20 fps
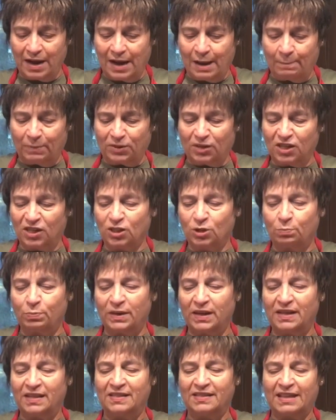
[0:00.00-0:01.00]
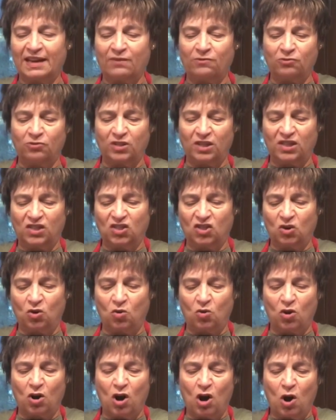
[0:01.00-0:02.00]
But these beans, after they
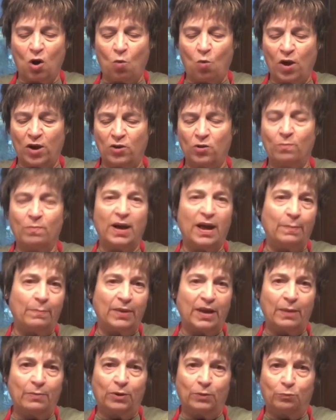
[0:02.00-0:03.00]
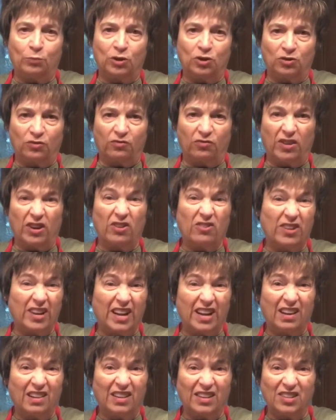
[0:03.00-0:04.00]
soak, while you might be able to put your
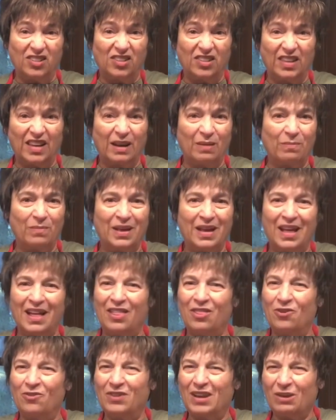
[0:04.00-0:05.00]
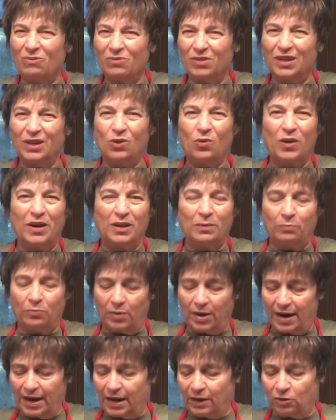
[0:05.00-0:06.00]
fingernail into them, they're not really going to
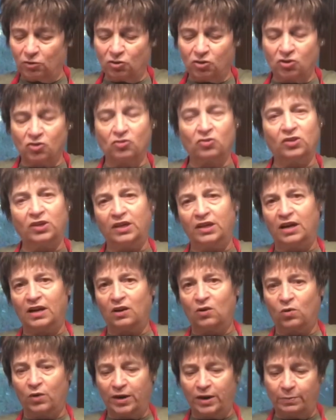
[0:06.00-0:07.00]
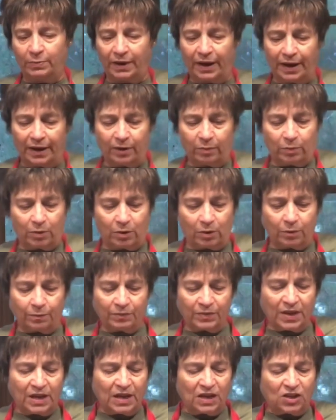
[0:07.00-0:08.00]
break, and they're certainly not going to be edible.
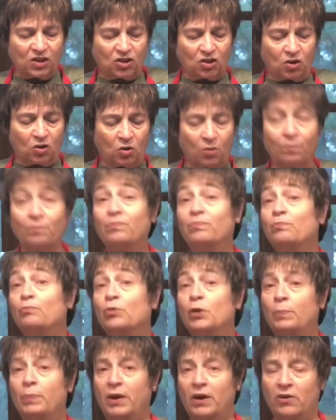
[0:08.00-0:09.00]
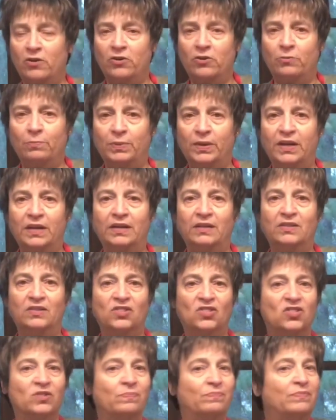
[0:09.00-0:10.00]
So prepare your
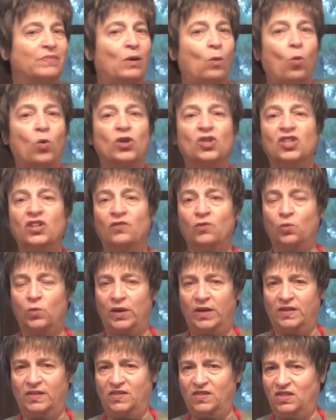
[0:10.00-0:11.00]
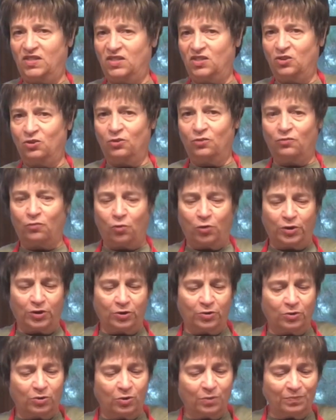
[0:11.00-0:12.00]
beans whichever way is easier for
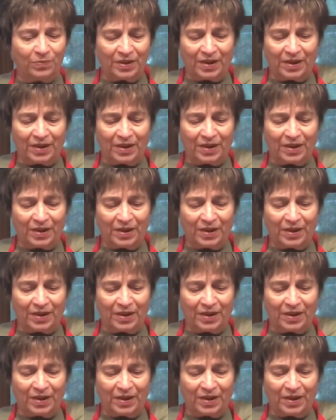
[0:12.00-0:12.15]
you.